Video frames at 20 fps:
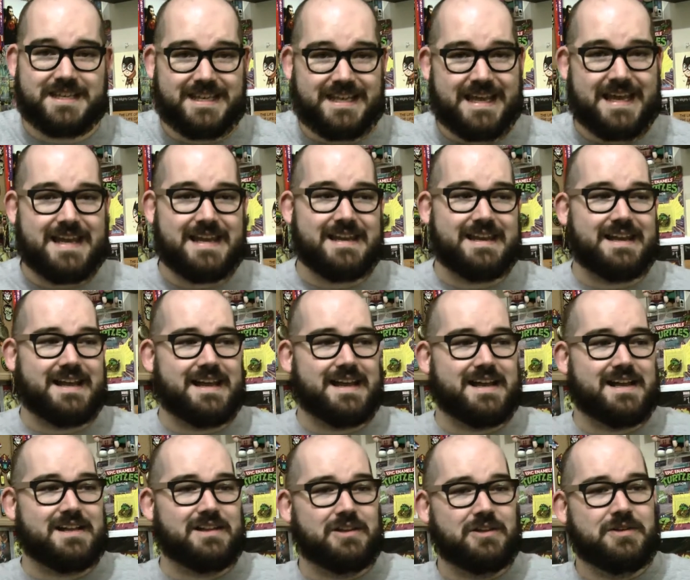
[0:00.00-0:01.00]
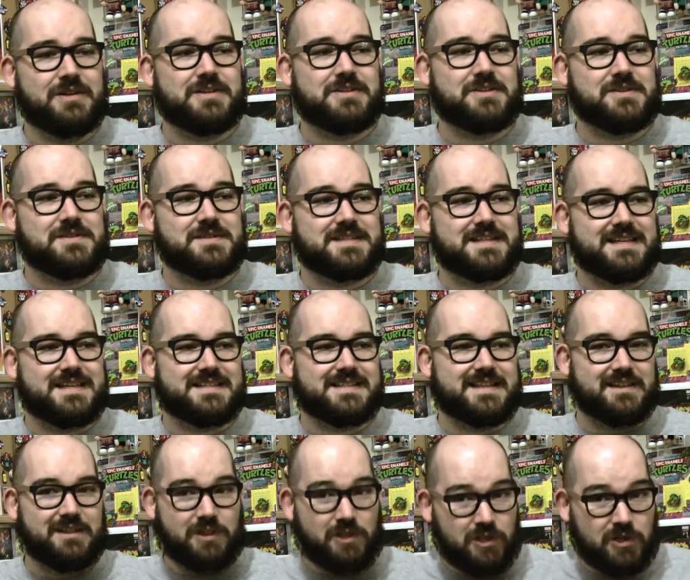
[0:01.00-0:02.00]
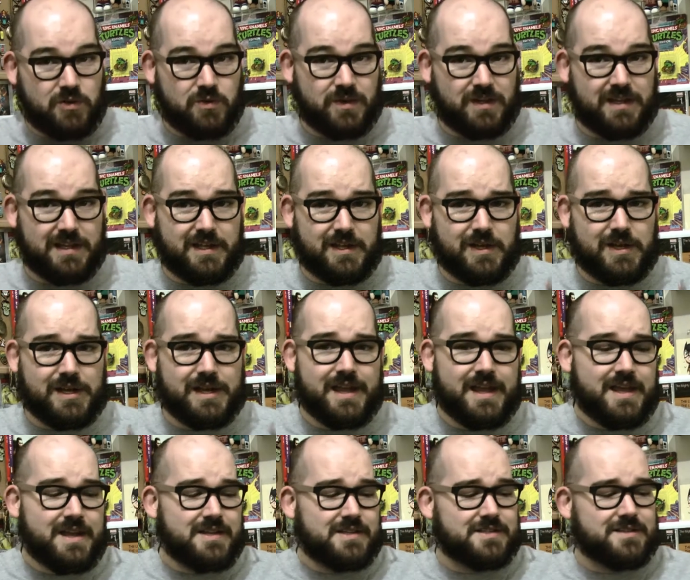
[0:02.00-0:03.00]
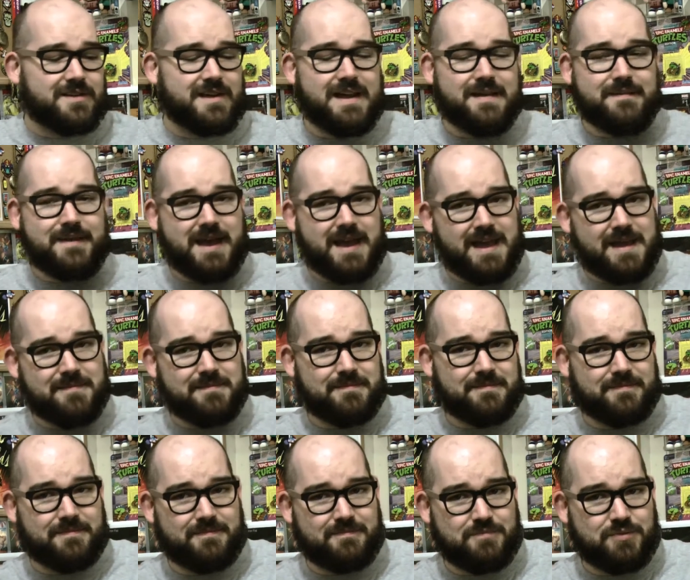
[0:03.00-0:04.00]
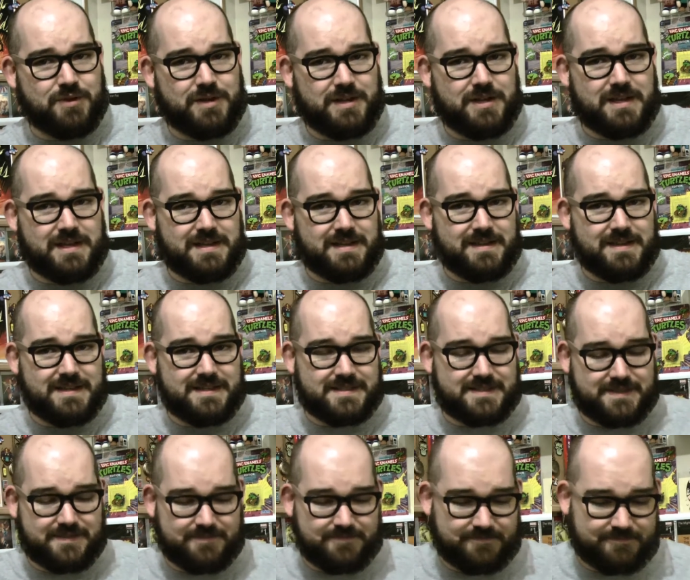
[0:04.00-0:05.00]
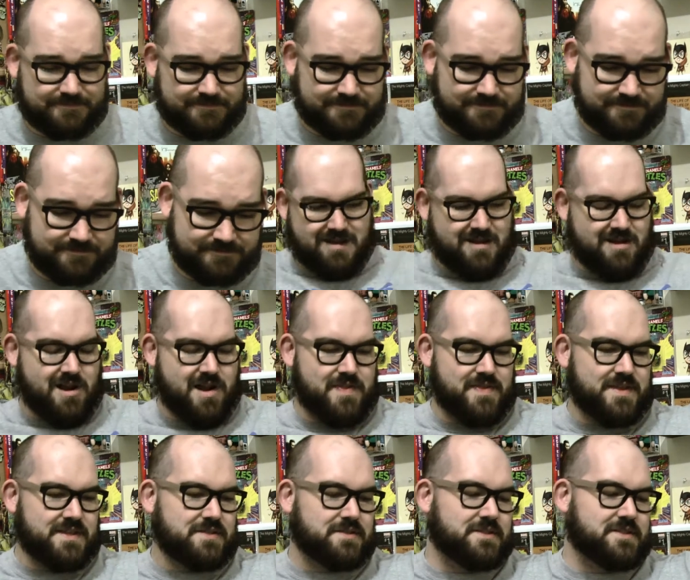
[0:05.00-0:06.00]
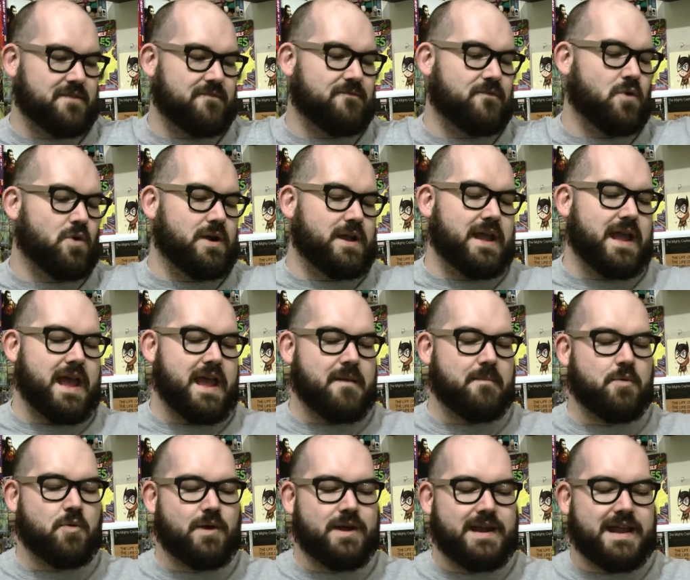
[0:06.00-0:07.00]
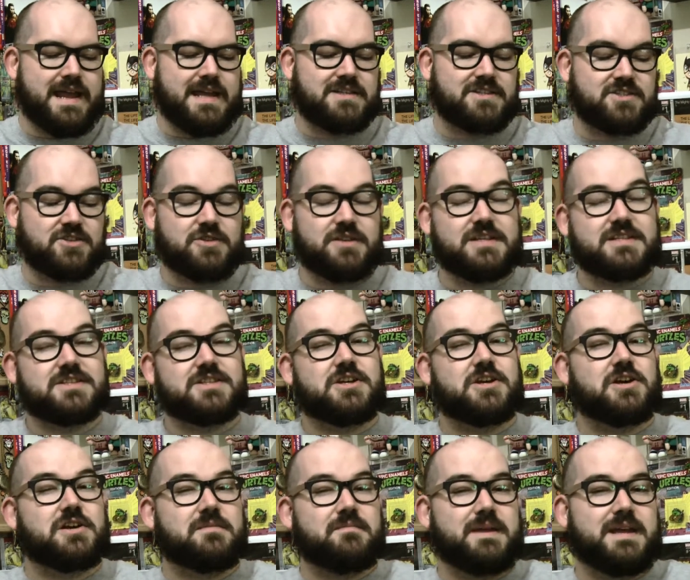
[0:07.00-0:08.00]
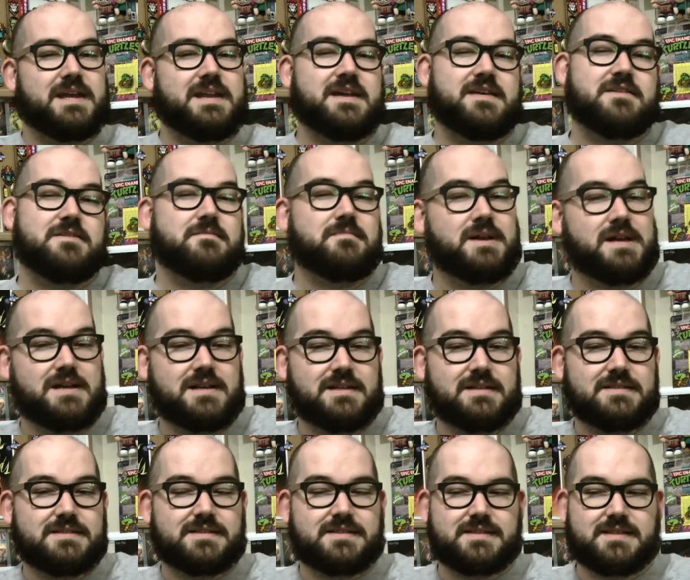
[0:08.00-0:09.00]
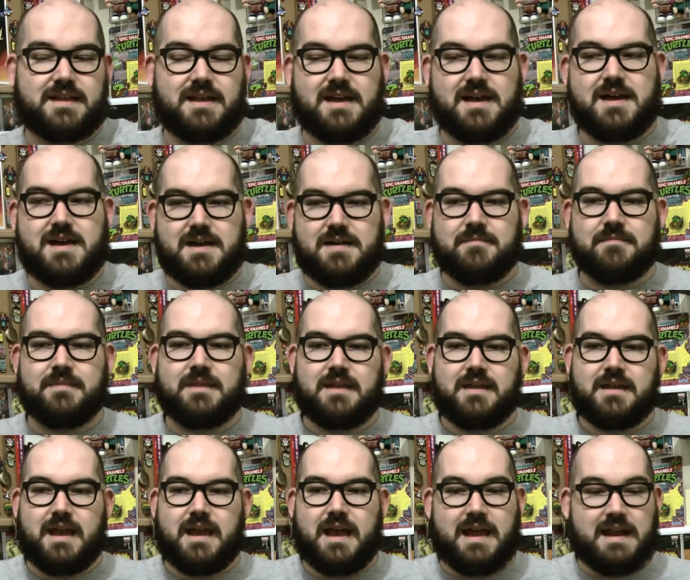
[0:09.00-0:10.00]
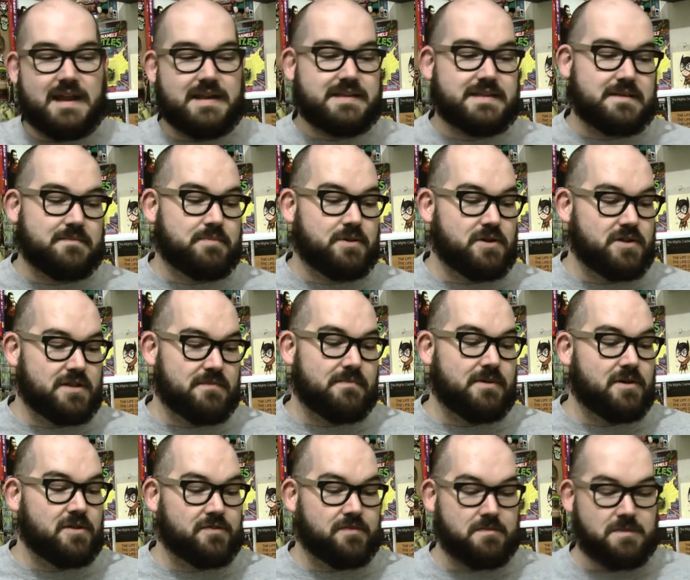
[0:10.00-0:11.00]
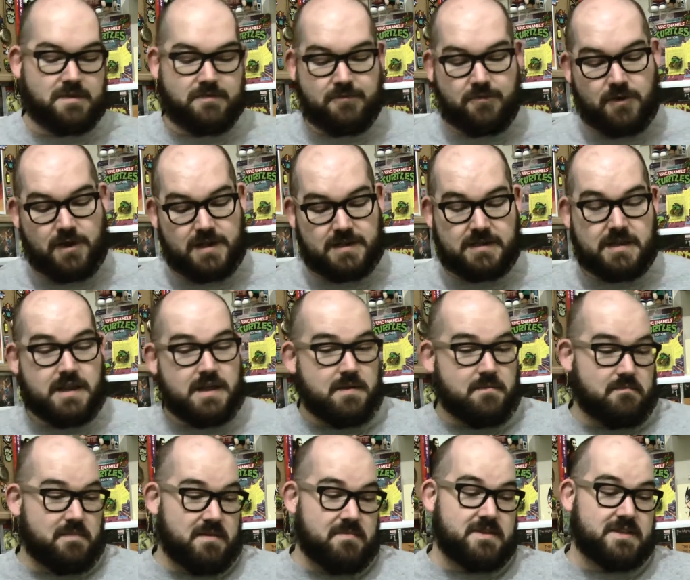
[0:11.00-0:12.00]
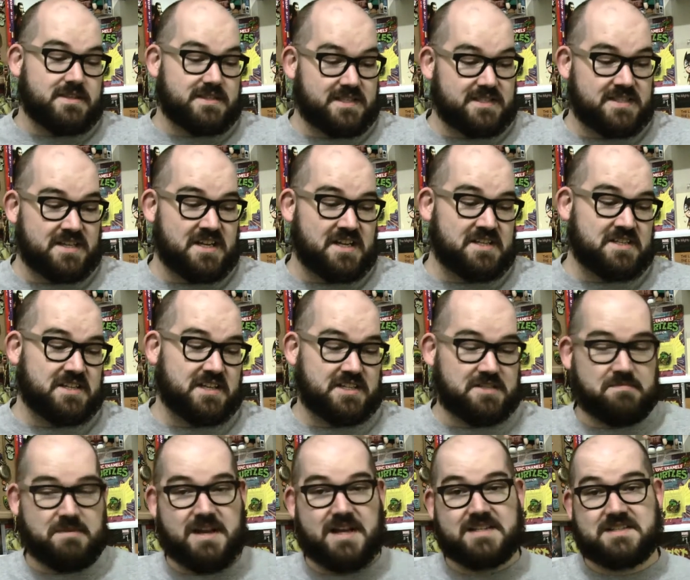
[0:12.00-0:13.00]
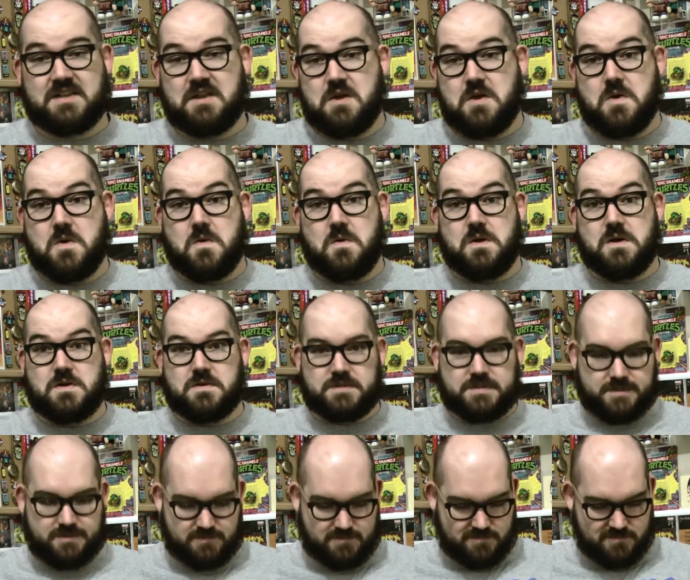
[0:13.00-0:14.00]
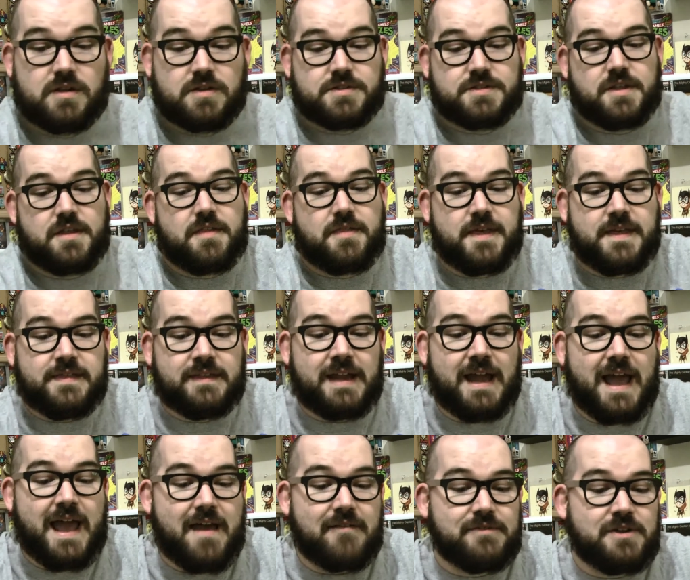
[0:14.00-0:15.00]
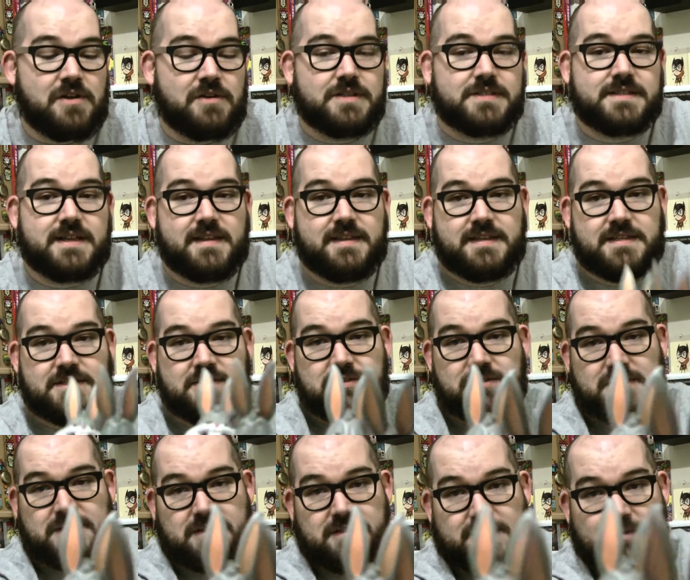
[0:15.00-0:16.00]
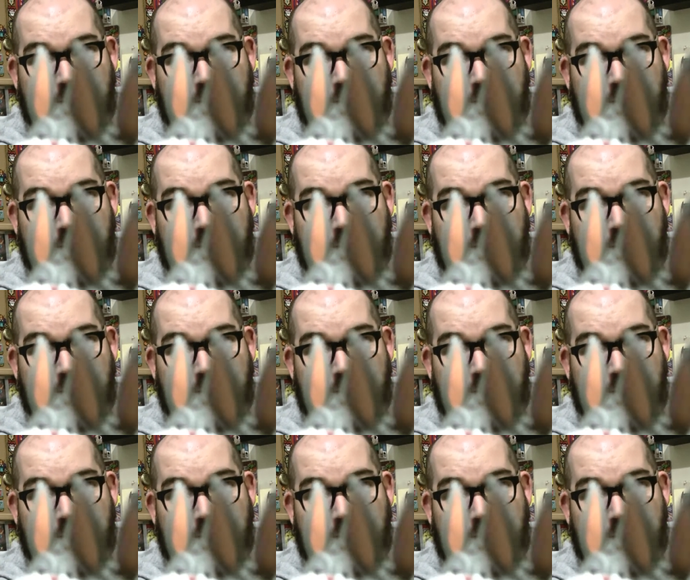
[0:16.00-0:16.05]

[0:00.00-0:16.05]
to get uh, Looney Tunes things that look really good. So I, I am pretty into this. All right, this one's a 48.8, so this could be another Bugs. Um, and I did pull them both from the front. Maybe this is an untouched box. Who knows? So the thing that I have noticed on these two is there's